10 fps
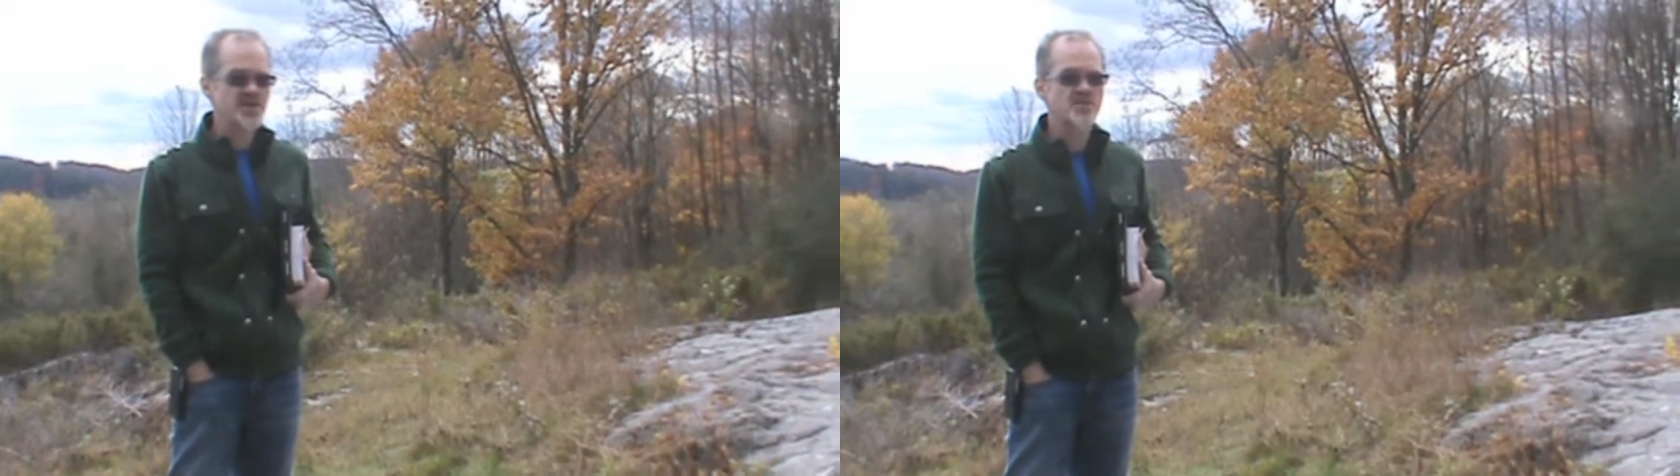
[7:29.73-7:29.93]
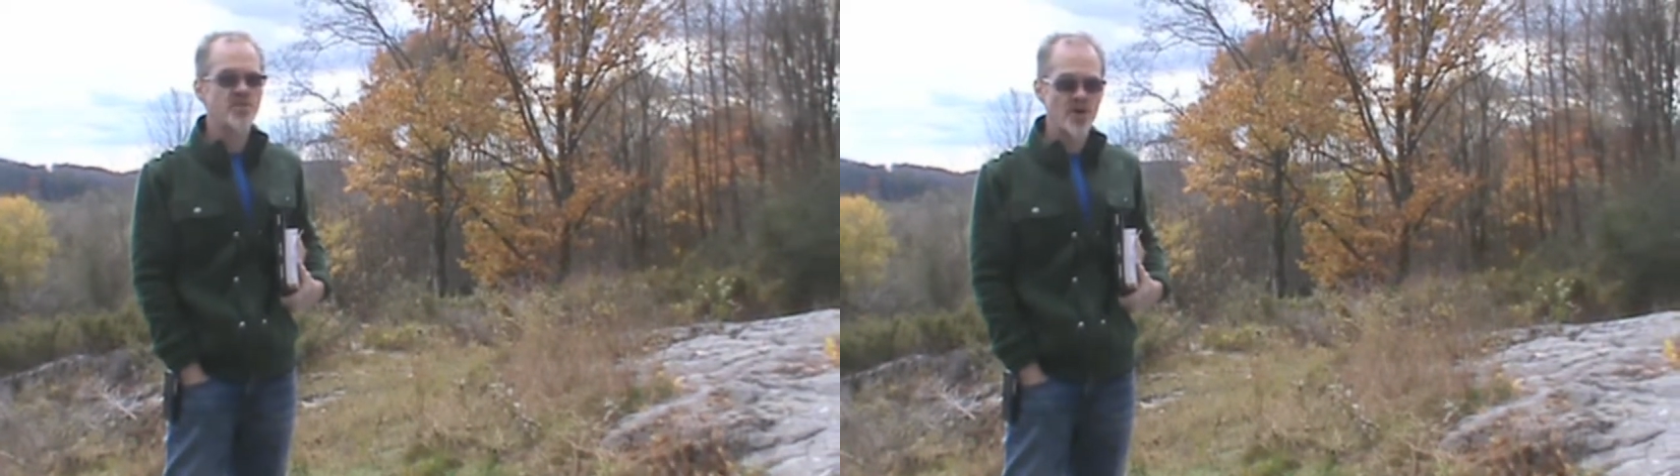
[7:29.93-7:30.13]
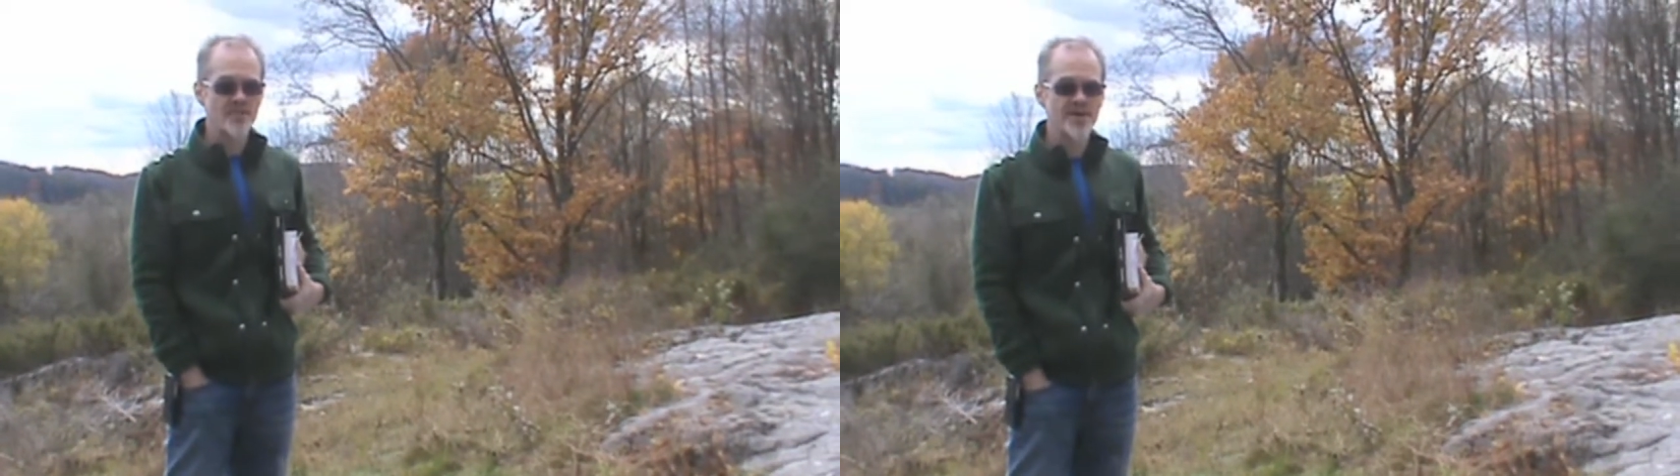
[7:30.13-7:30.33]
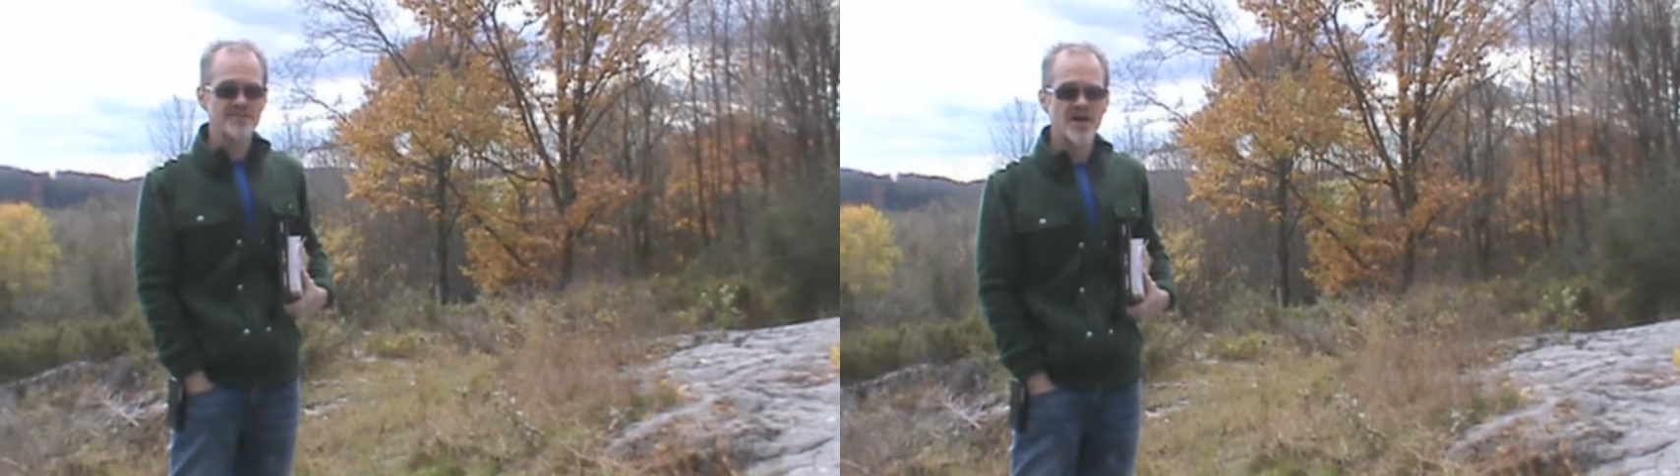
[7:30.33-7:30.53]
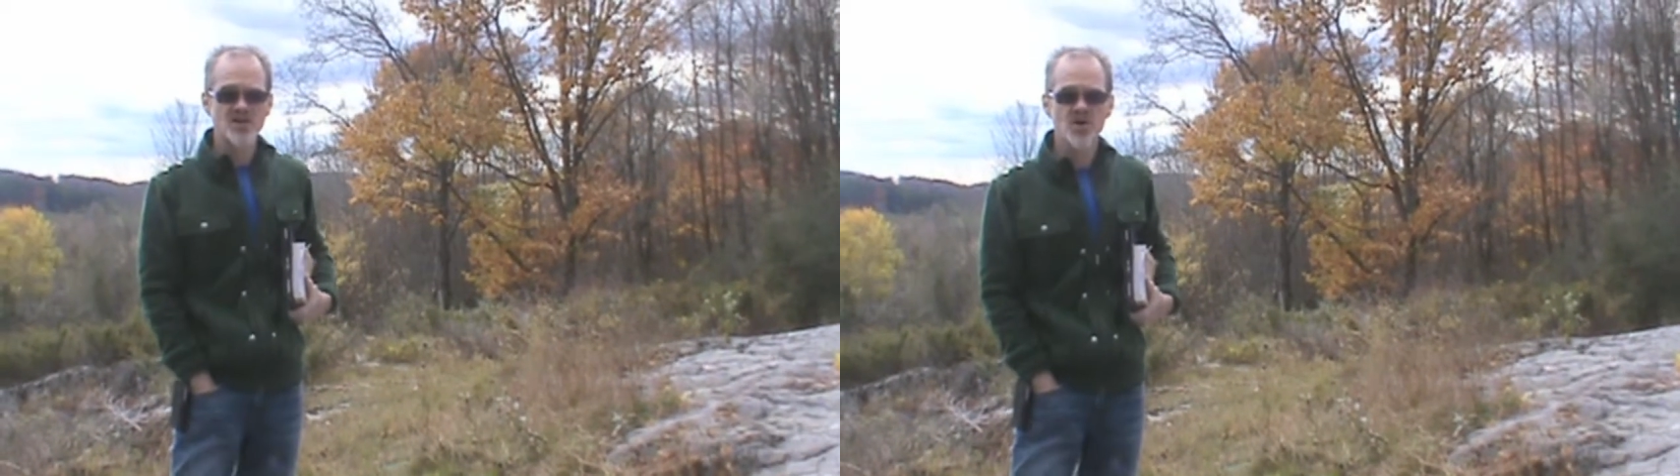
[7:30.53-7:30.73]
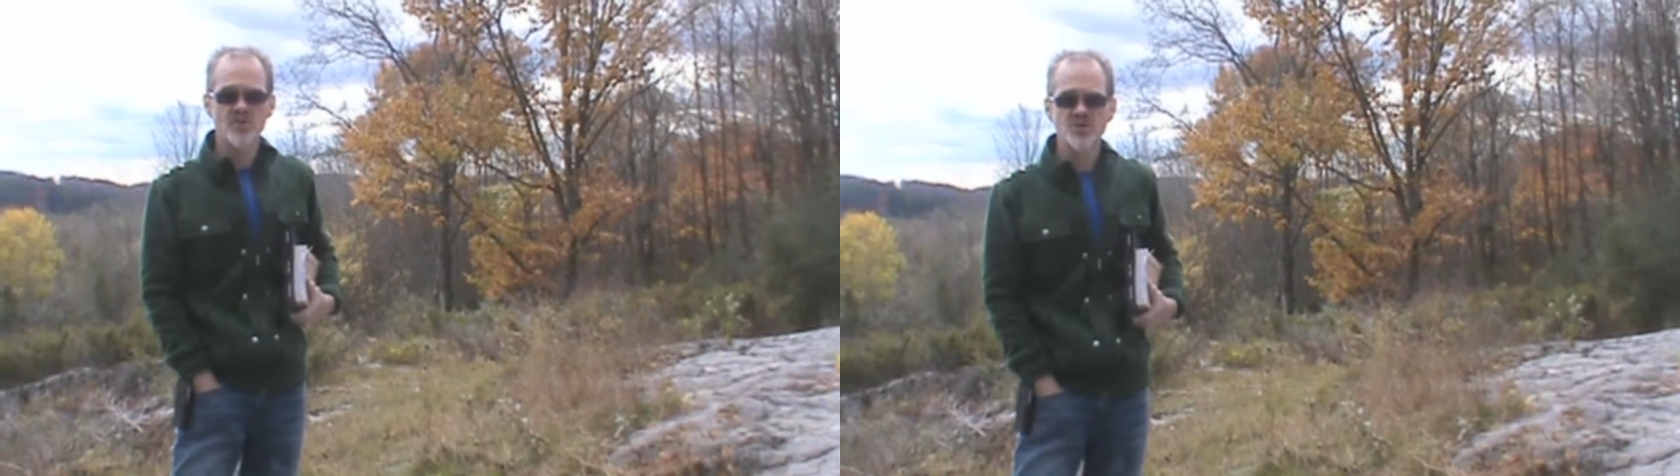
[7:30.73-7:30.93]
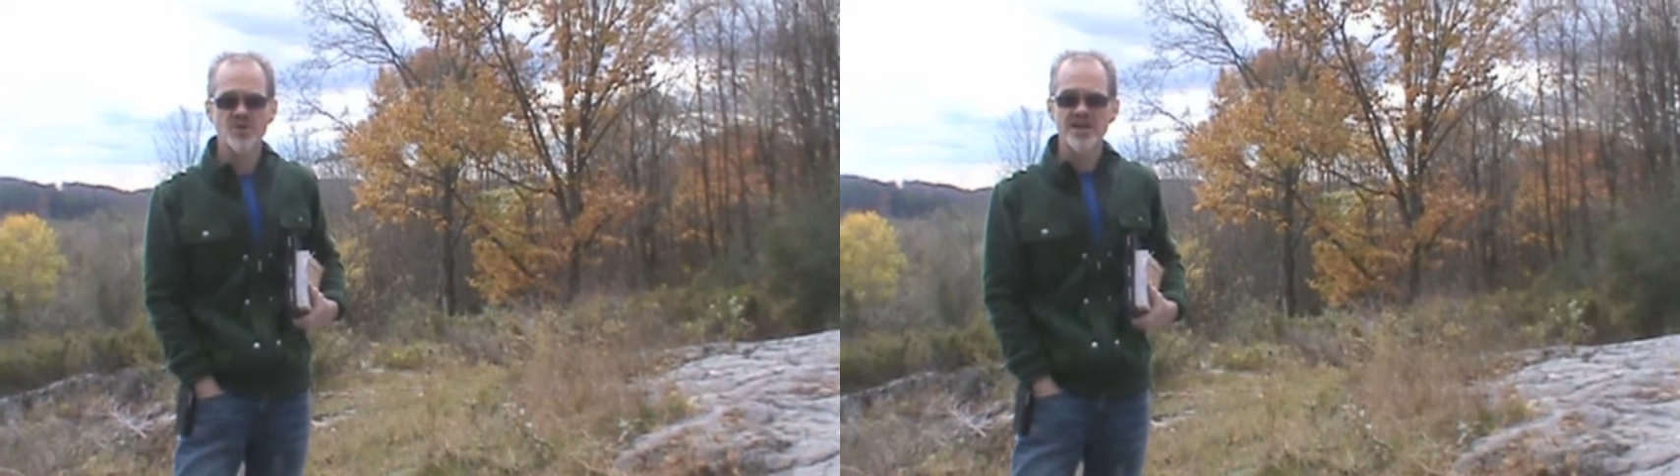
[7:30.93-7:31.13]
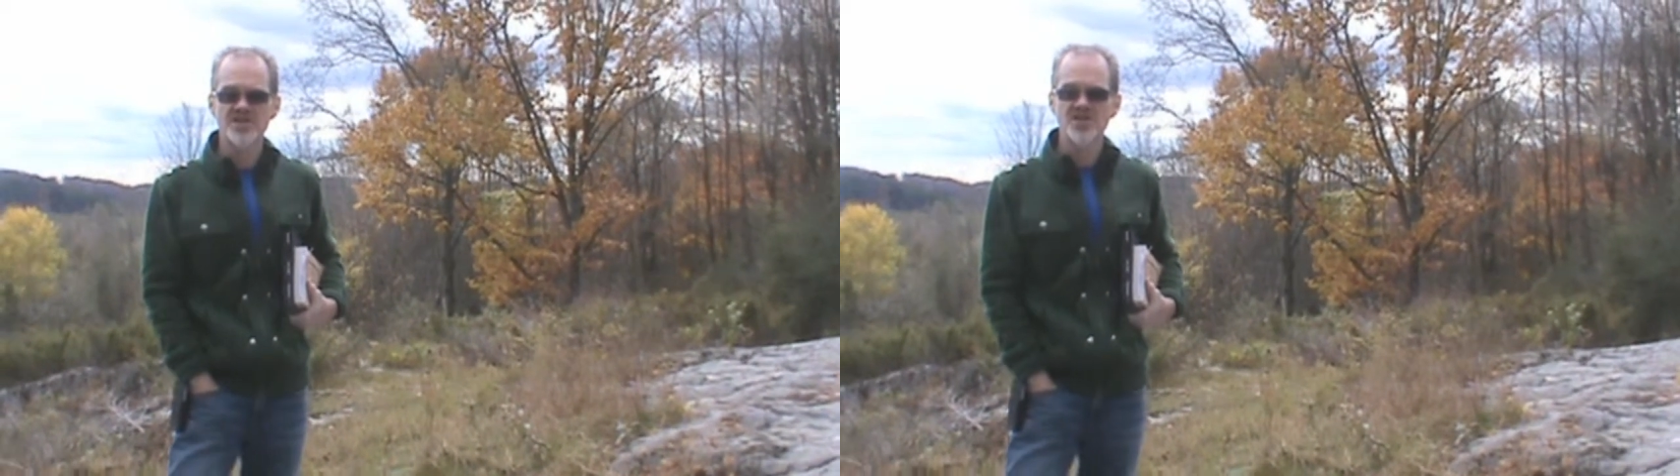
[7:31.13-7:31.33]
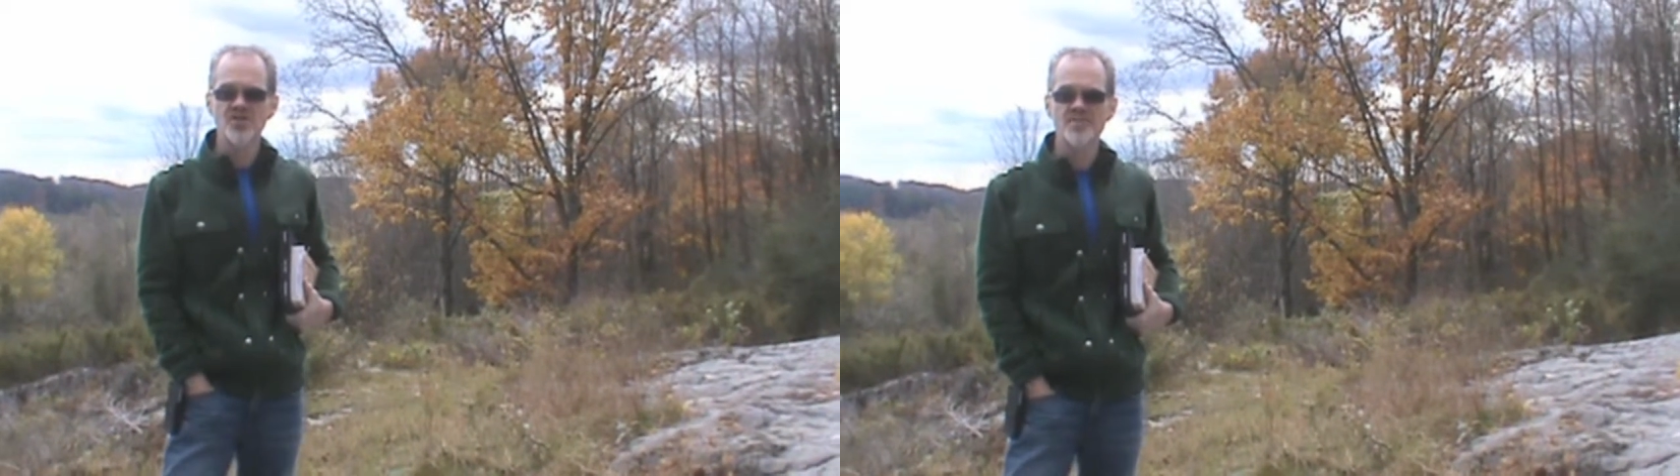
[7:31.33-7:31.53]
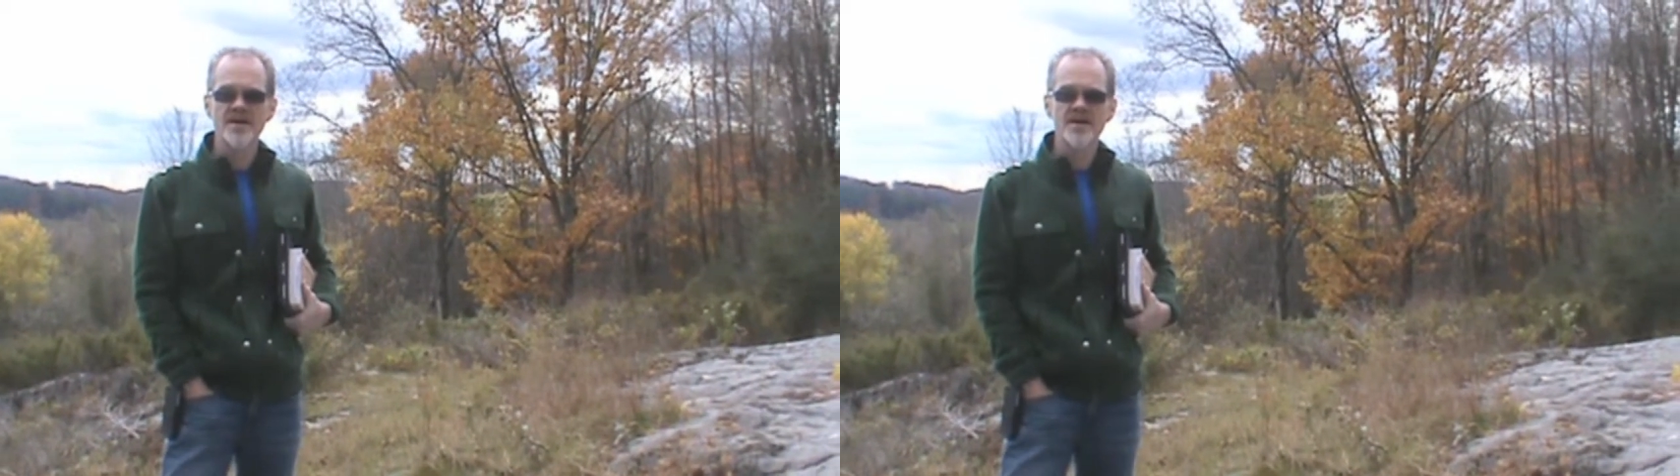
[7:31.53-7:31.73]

disappointment, October 22,